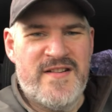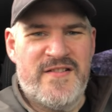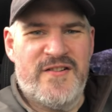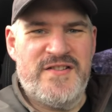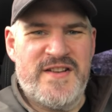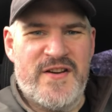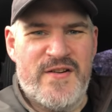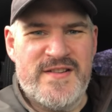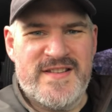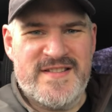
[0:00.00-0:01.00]
Right here,
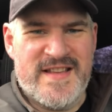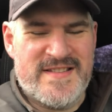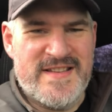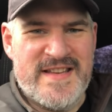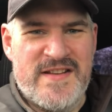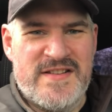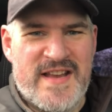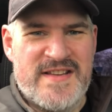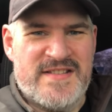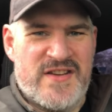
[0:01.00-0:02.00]
guys, so that's the end of
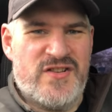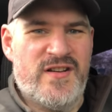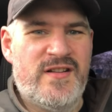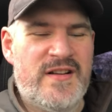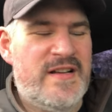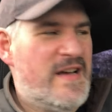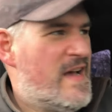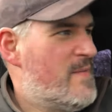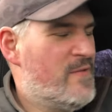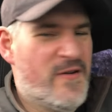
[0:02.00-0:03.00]
today's session.
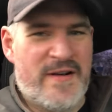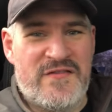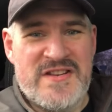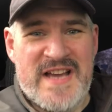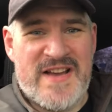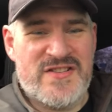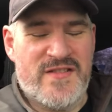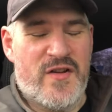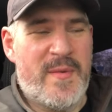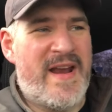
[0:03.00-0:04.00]
I'm gonna have to dash because
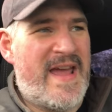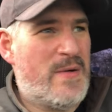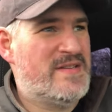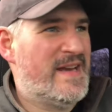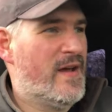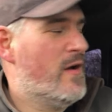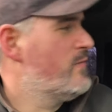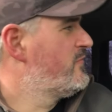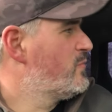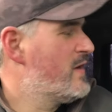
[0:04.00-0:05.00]
I've got about an hour to get
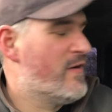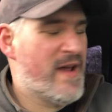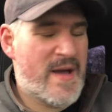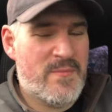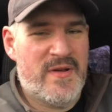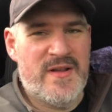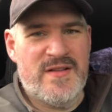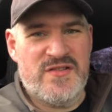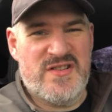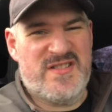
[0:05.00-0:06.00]
home from where I am,
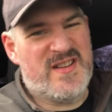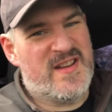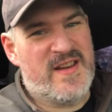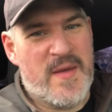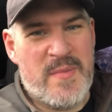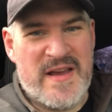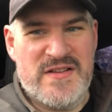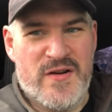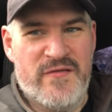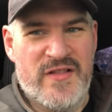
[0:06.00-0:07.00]
just to get back in
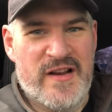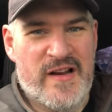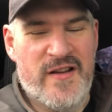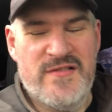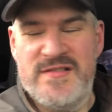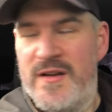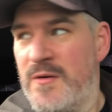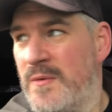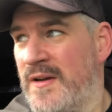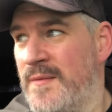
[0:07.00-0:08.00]
time for the little one.
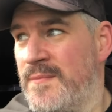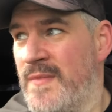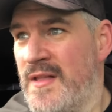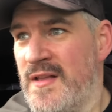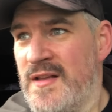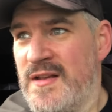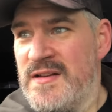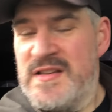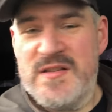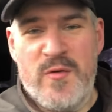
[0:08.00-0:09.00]
So
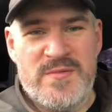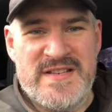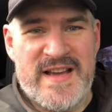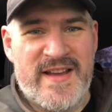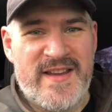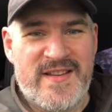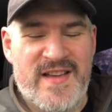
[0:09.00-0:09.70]
to sum up today,